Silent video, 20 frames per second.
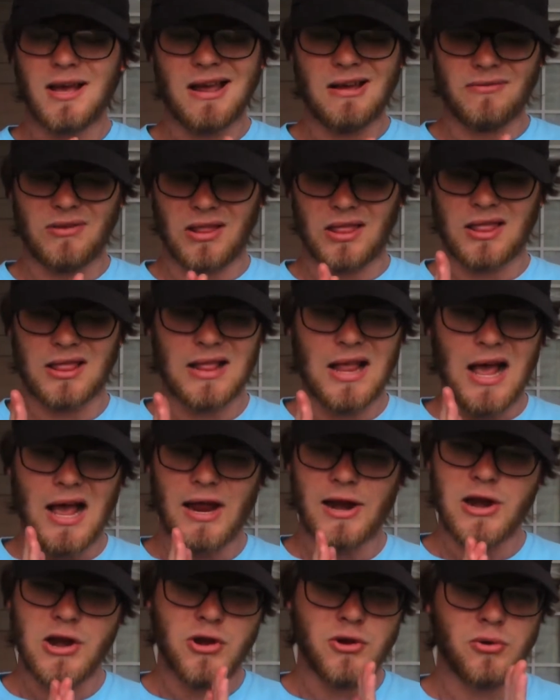have a
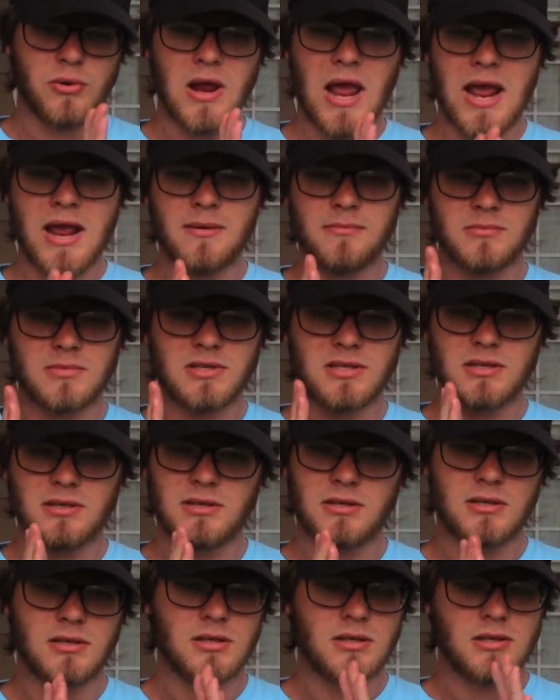lot of new games,
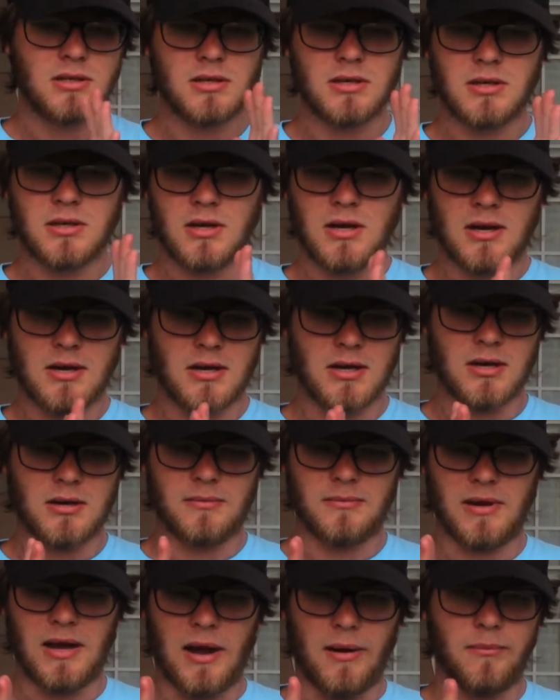
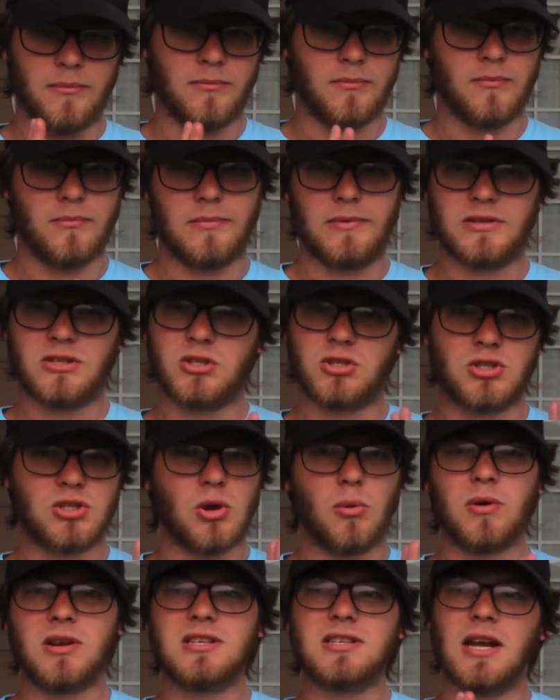and I'm
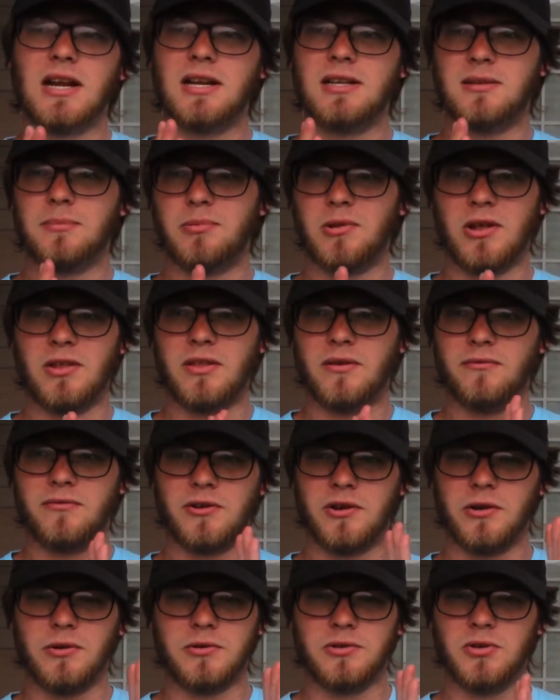so excited to play them for
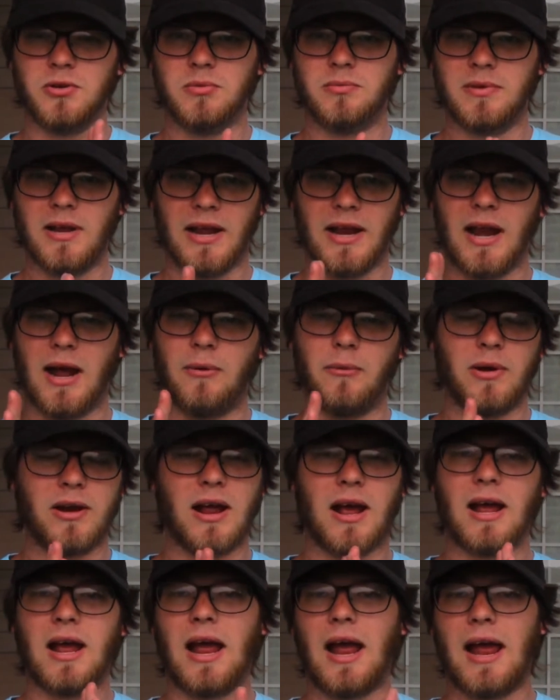YouTube. And I
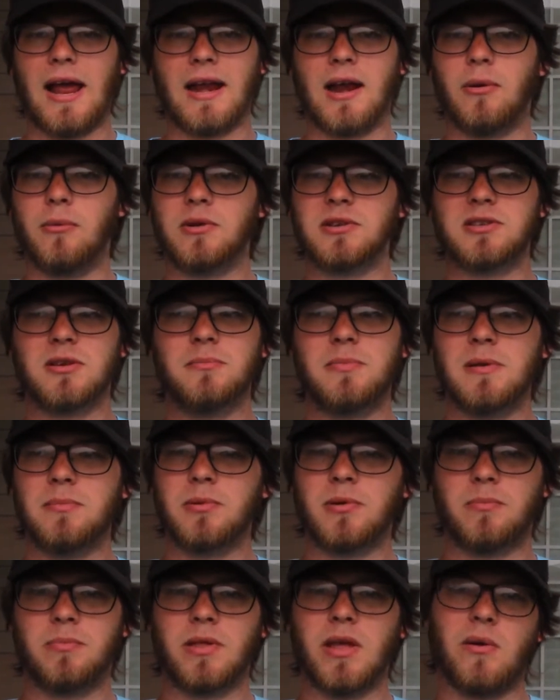want some people
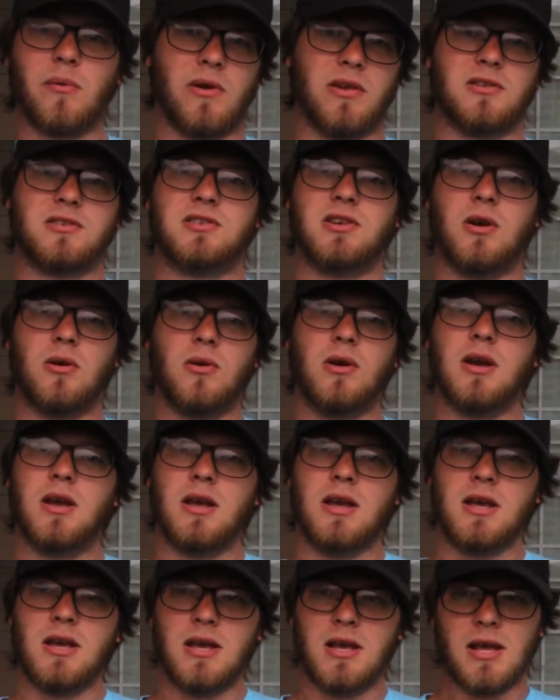to play with. So
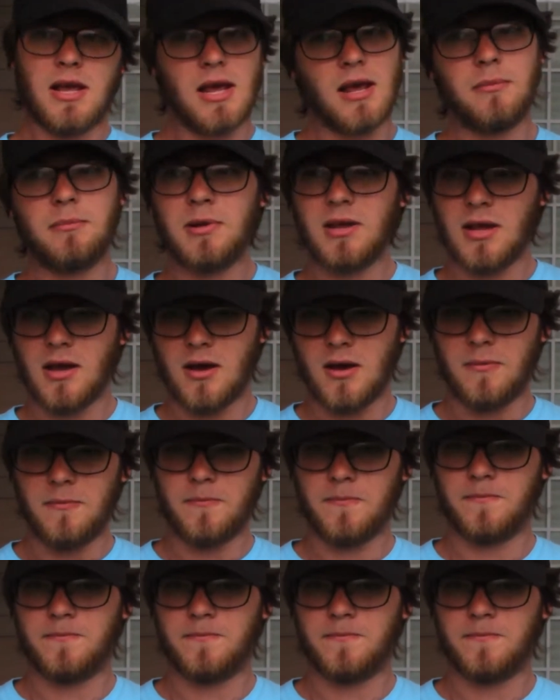hit me up.